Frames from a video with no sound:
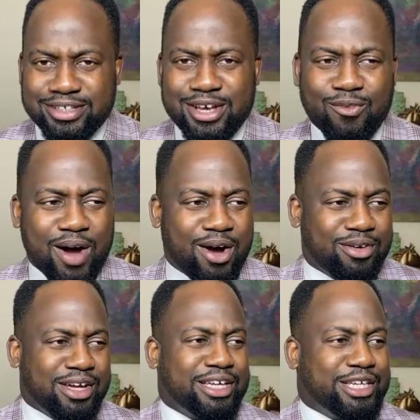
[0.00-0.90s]
wow,
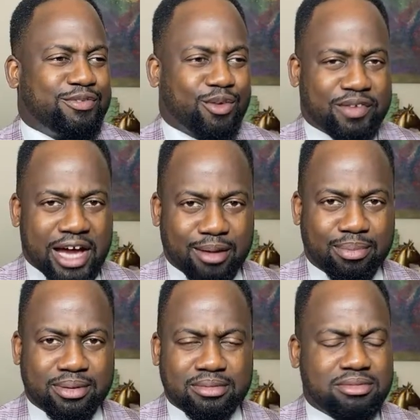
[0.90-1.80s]
gift of gab.
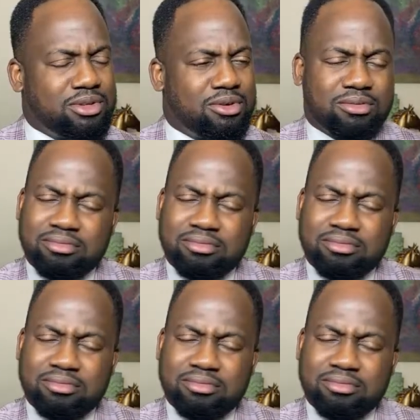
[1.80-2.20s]
No.